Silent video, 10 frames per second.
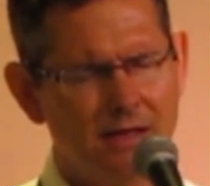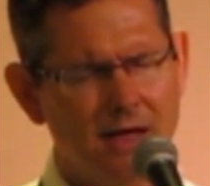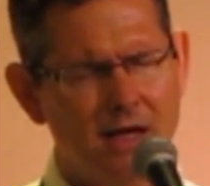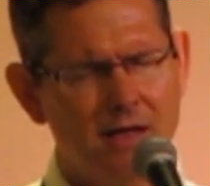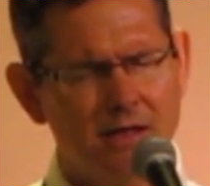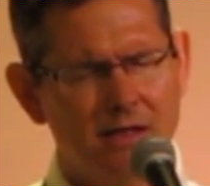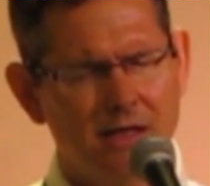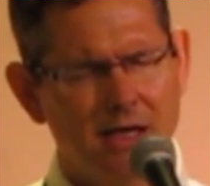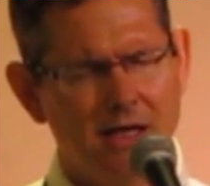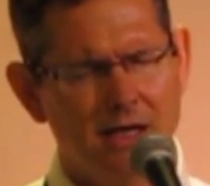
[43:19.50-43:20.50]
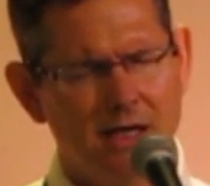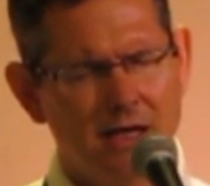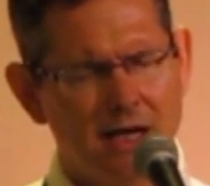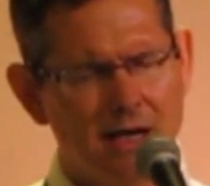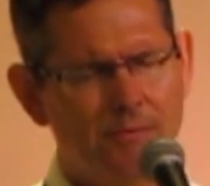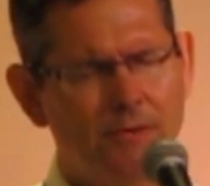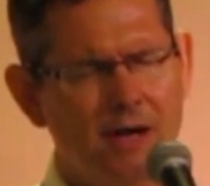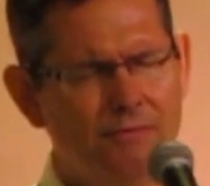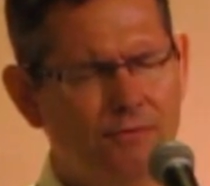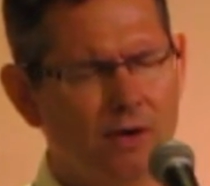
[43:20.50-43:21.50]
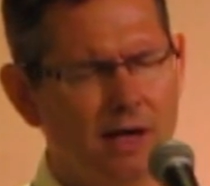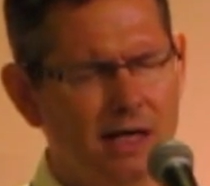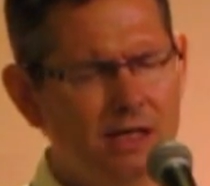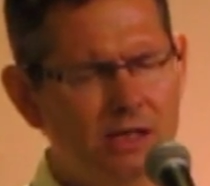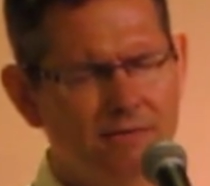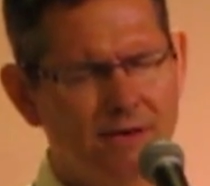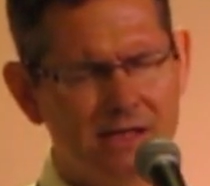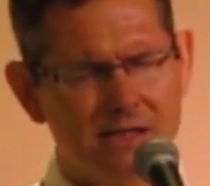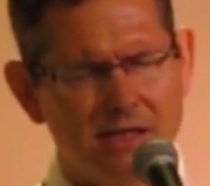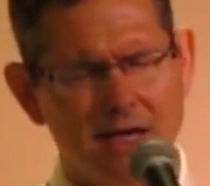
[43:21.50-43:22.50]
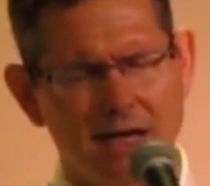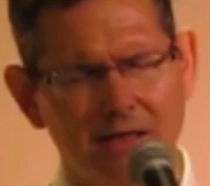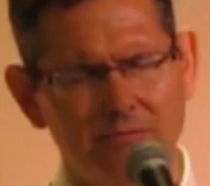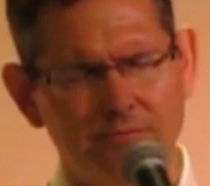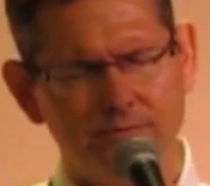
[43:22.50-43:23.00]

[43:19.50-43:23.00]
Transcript: God, I pray for each of us today